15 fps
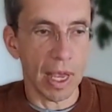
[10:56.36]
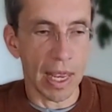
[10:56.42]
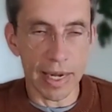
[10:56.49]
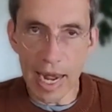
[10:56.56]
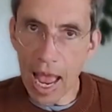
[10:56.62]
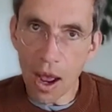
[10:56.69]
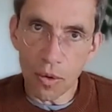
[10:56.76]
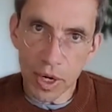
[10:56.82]

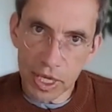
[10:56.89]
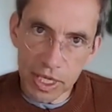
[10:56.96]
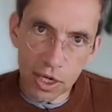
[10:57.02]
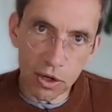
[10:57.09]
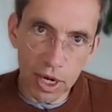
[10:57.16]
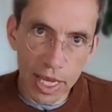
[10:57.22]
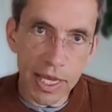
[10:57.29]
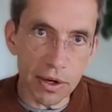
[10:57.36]
And now, a
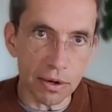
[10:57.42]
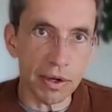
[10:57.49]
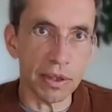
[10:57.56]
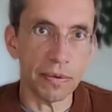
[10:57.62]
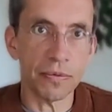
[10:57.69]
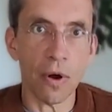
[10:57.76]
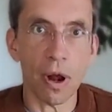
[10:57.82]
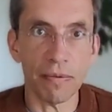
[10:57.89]
year later,
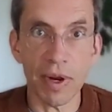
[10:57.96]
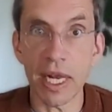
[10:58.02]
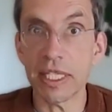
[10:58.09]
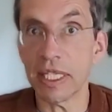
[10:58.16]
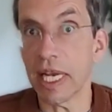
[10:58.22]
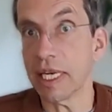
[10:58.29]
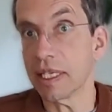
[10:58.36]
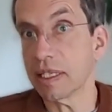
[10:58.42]
in the fall of
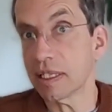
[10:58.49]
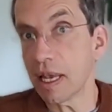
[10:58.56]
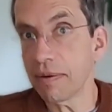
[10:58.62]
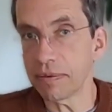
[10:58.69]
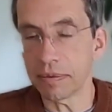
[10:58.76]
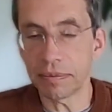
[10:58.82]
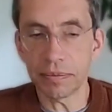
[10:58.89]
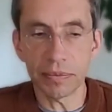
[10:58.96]

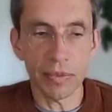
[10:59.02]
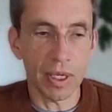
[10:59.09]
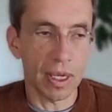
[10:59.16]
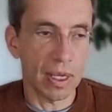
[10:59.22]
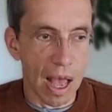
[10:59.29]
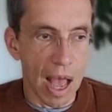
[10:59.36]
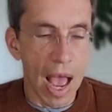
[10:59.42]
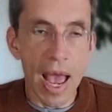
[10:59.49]
1987,
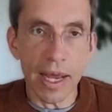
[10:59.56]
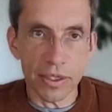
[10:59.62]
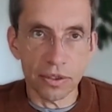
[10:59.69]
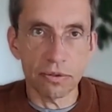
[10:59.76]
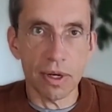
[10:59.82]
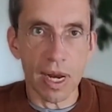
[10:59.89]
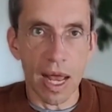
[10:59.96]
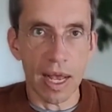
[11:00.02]
I had
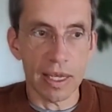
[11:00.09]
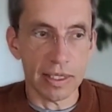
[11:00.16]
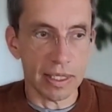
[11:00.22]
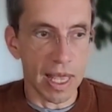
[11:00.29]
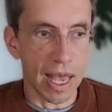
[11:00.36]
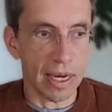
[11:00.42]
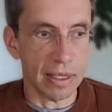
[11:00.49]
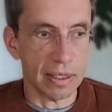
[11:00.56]
to
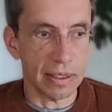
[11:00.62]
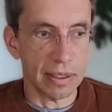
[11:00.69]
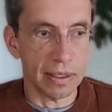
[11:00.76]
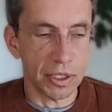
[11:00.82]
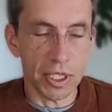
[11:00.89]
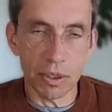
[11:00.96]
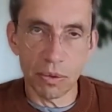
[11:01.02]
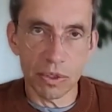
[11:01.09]
realize that
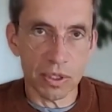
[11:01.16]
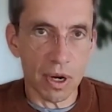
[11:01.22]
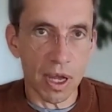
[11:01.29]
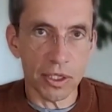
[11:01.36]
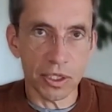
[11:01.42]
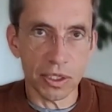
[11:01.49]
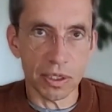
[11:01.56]
she was not